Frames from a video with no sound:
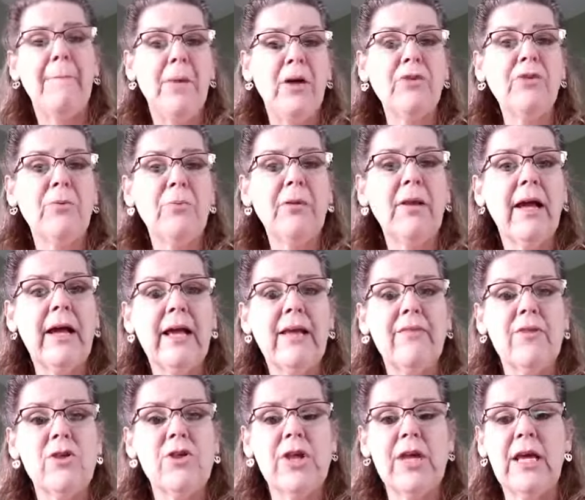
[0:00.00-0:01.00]
multiplying
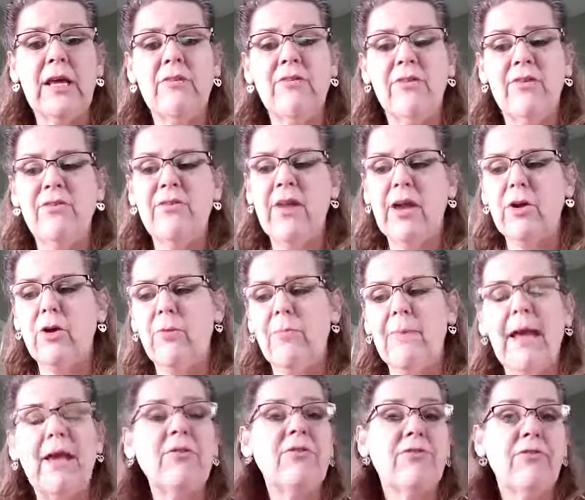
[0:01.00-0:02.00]
the chances that your
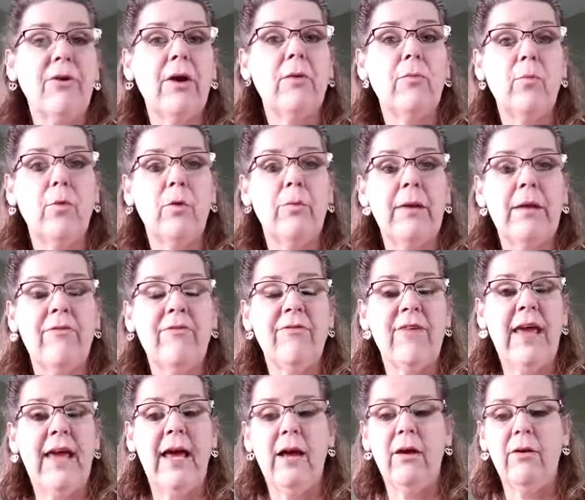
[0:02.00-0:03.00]
best friend will be
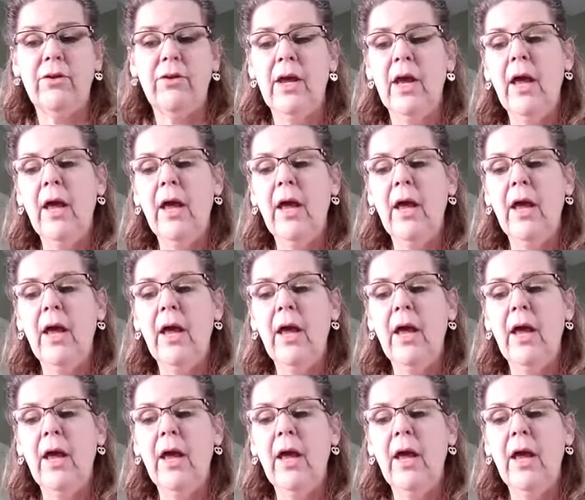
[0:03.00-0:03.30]
found.